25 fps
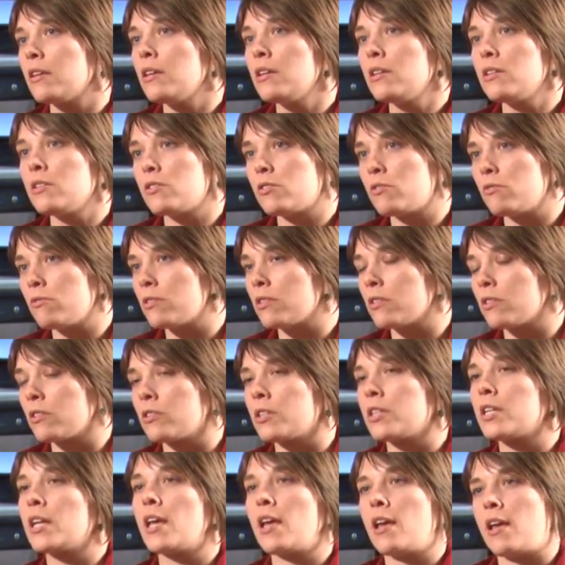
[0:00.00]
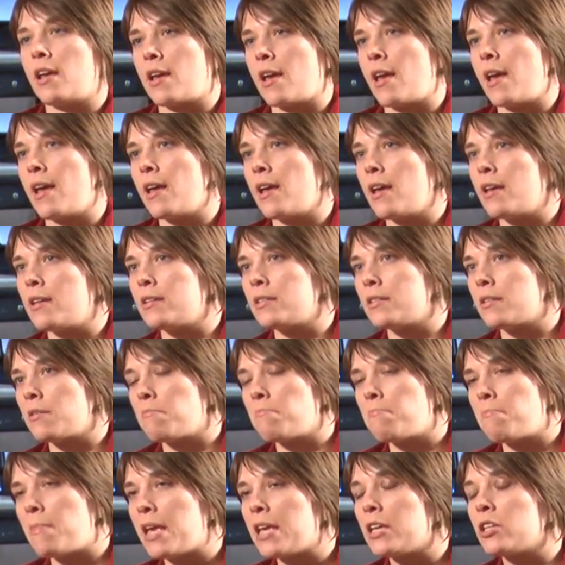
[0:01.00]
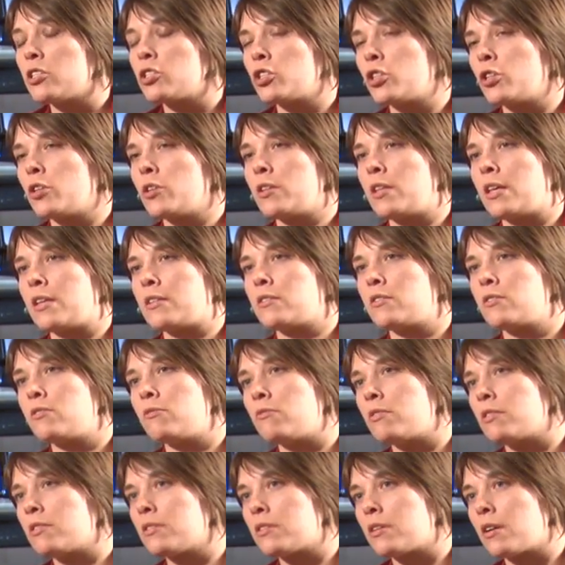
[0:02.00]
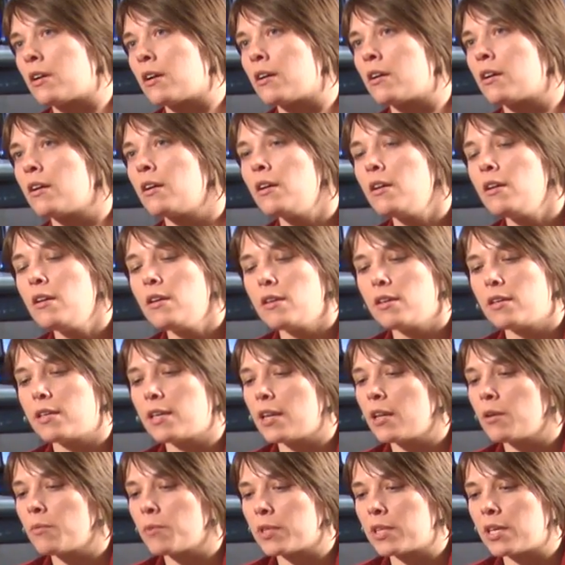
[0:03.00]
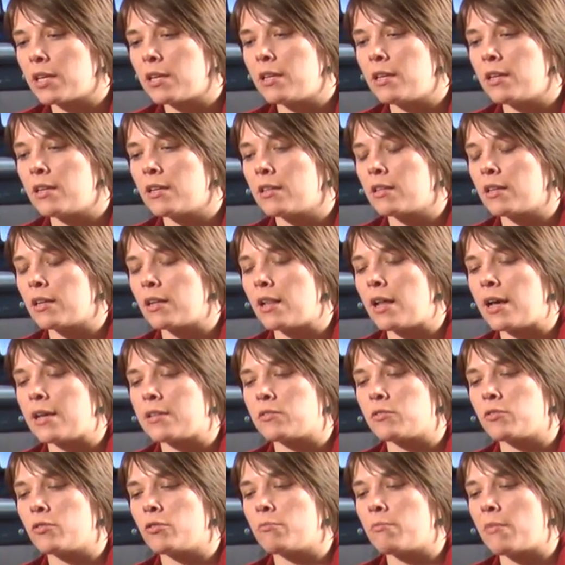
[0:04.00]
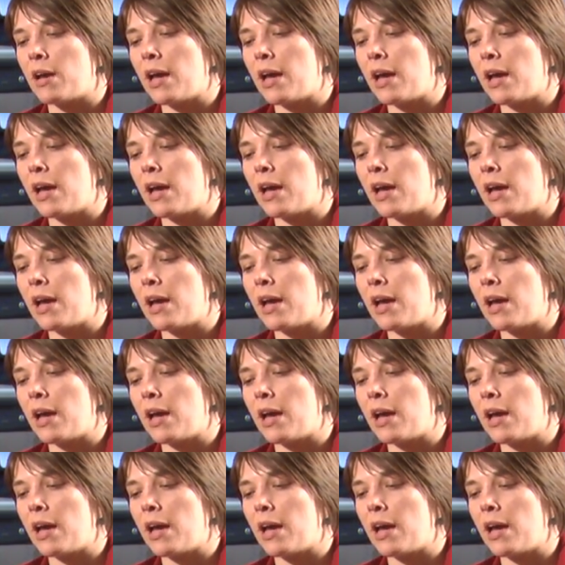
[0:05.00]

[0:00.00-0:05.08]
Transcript: student learning and make sure that students are getting what they need in the classroom.